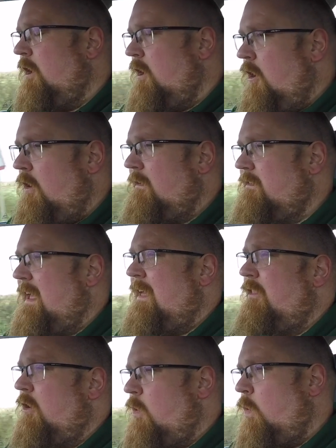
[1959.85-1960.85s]
the looks
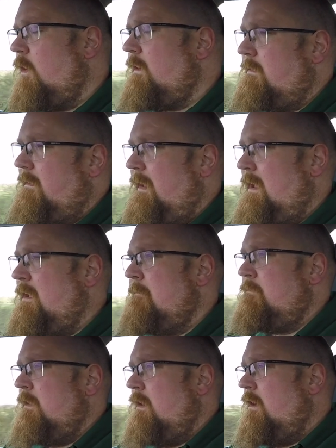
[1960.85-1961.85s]
and the quality
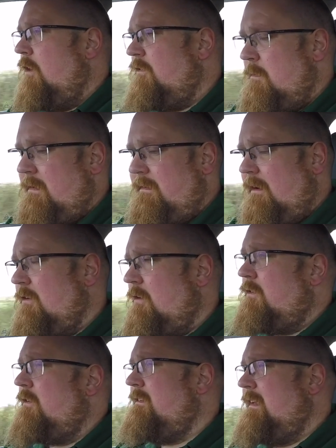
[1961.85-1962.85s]
of the
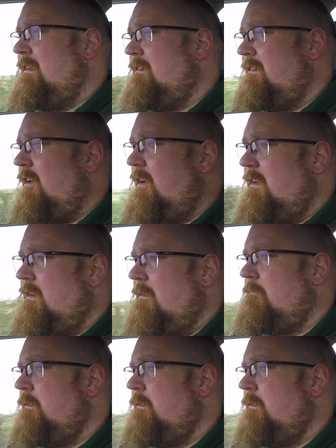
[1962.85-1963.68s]
materials on inside.